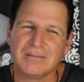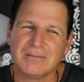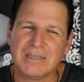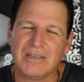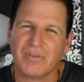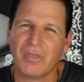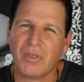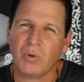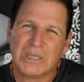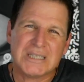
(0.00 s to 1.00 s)
even
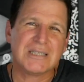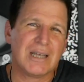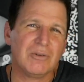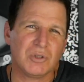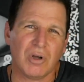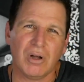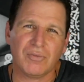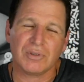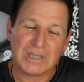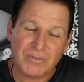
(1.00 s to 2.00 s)
though it sounds
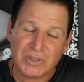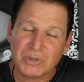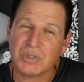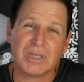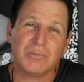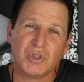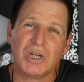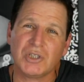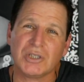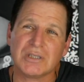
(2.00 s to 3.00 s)
awful, even to some
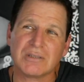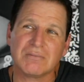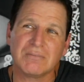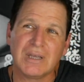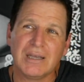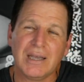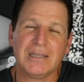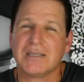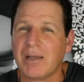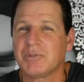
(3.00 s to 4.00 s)
judges,
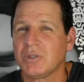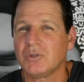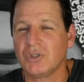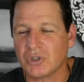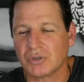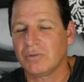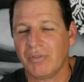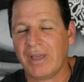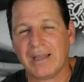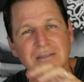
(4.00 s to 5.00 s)
it's absolutely true
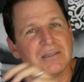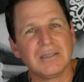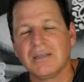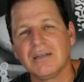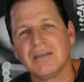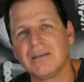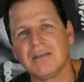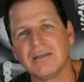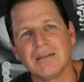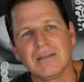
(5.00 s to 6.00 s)
that
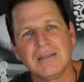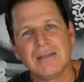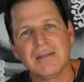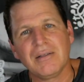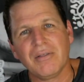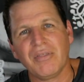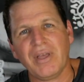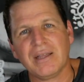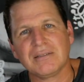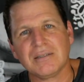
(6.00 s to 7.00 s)

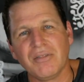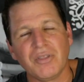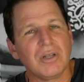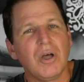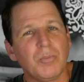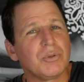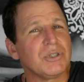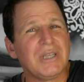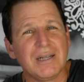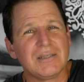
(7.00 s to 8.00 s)
that the law
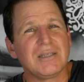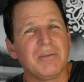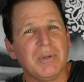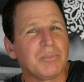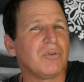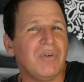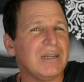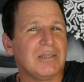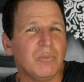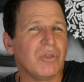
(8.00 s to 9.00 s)
protects them and provide
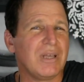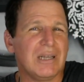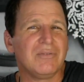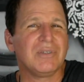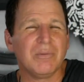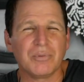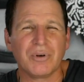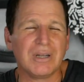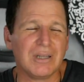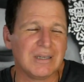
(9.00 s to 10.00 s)
them with kind of an
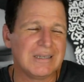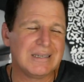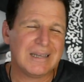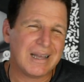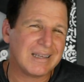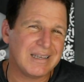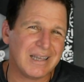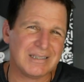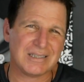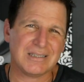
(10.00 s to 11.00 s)
umbrella
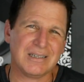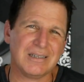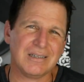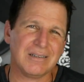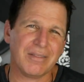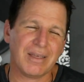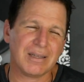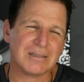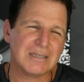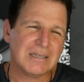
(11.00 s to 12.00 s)
against
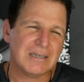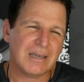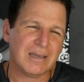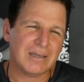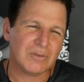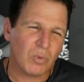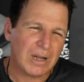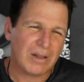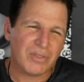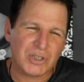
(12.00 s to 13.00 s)
that. And
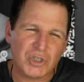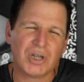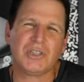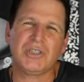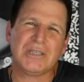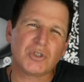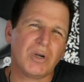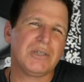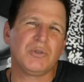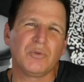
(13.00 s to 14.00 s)
while the judge then
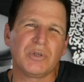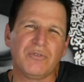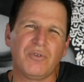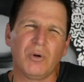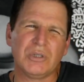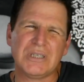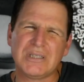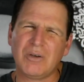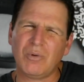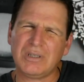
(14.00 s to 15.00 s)
tried to refocus and
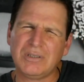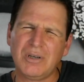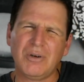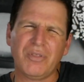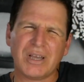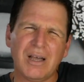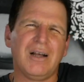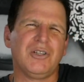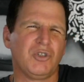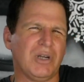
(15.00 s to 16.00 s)
say, well, no, the
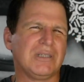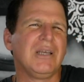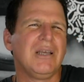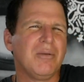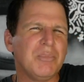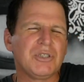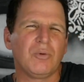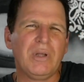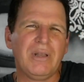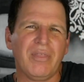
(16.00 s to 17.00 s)
contract
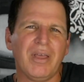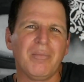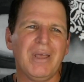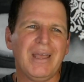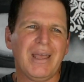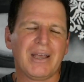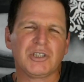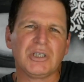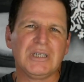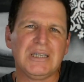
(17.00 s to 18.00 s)
between them
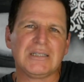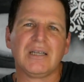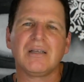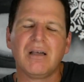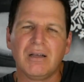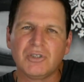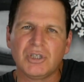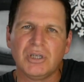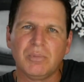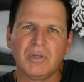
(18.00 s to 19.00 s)
actually is
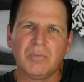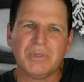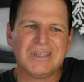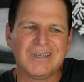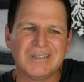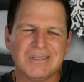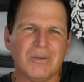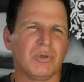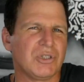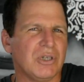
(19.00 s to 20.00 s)
unconscionable because there
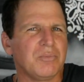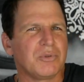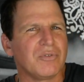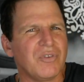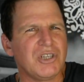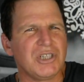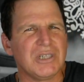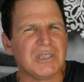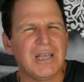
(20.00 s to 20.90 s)
were certain provisions